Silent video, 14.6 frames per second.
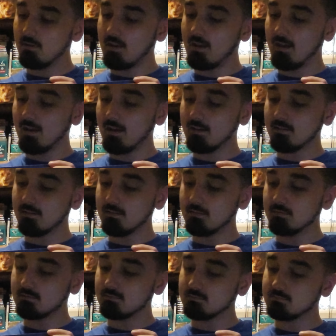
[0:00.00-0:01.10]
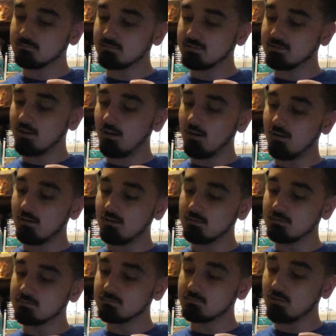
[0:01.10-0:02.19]
and saw
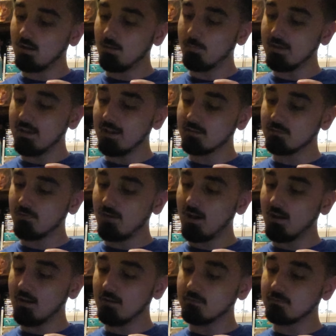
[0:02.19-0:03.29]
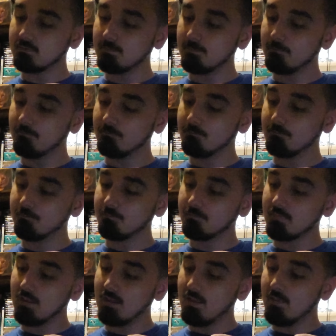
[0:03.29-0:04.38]
a PS5
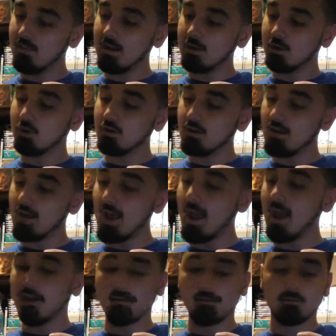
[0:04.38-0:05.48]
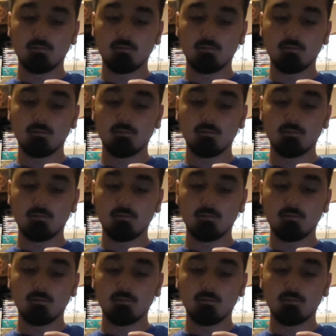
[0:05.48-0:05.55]
that I couldn't have